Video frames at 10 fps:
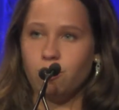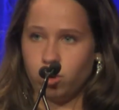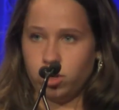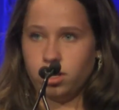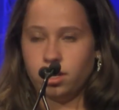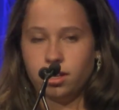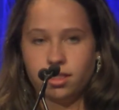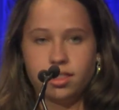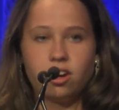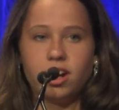one,
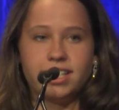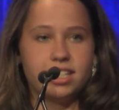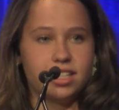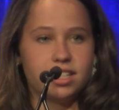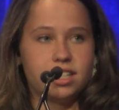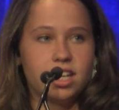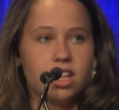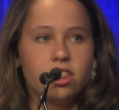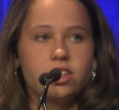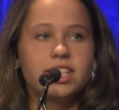the artist,
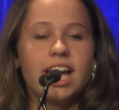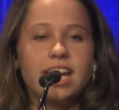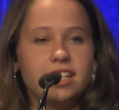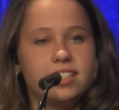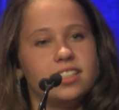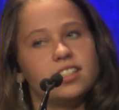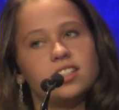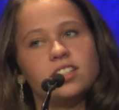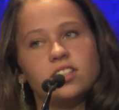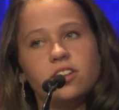the
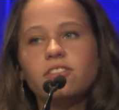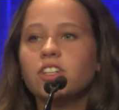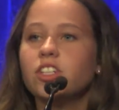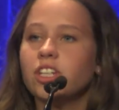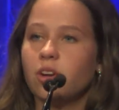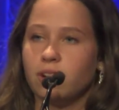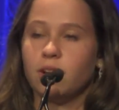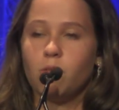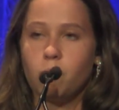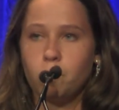scientist, the
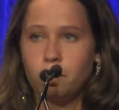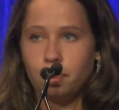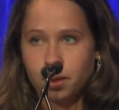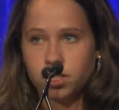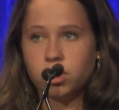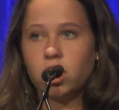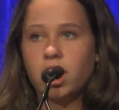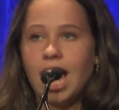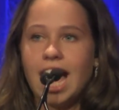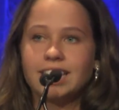visionary,
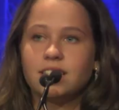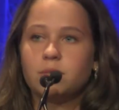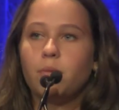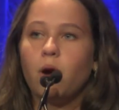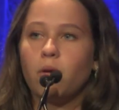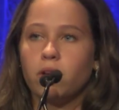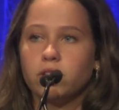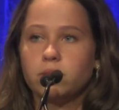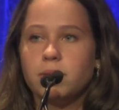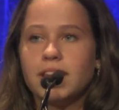JOOI has this power
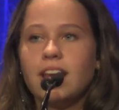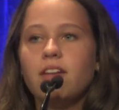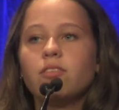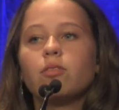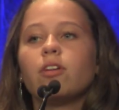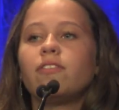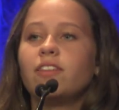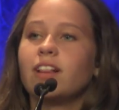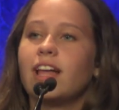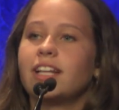to make everyone
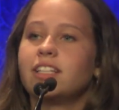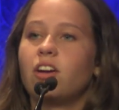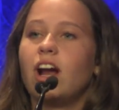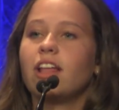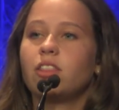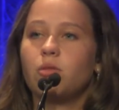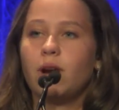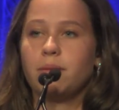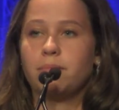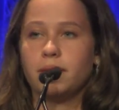feel like they are at the
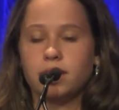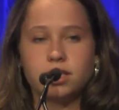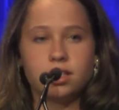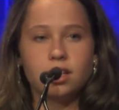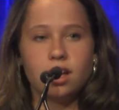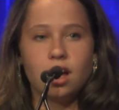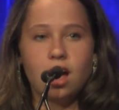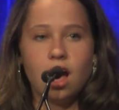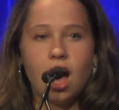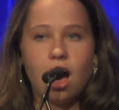right place.
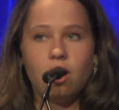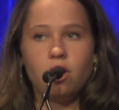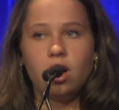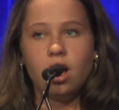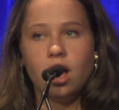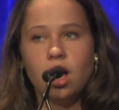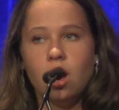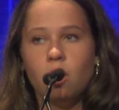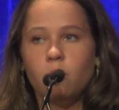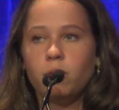How?
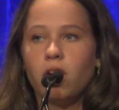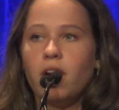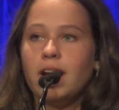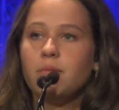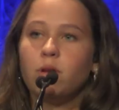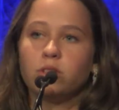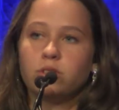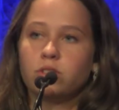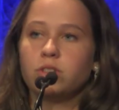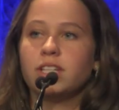We are able
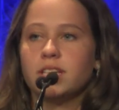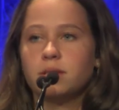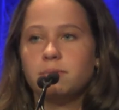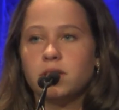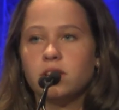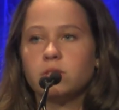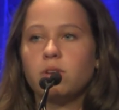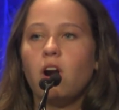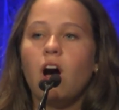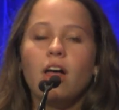to do this because
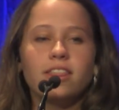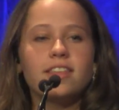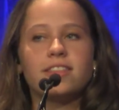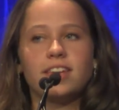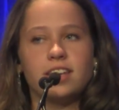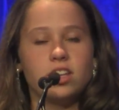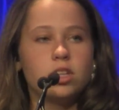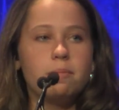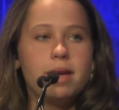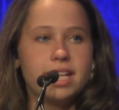we are only
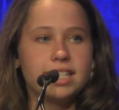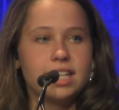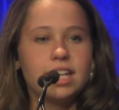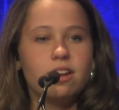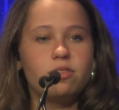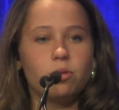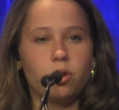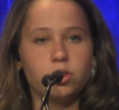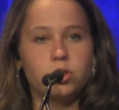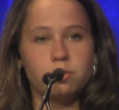thinking the best in
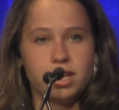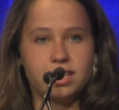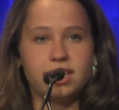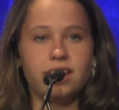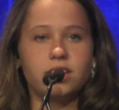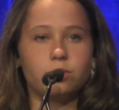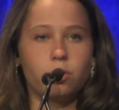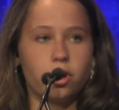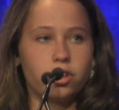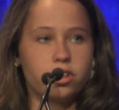everyone to make things
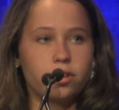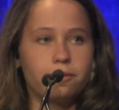work.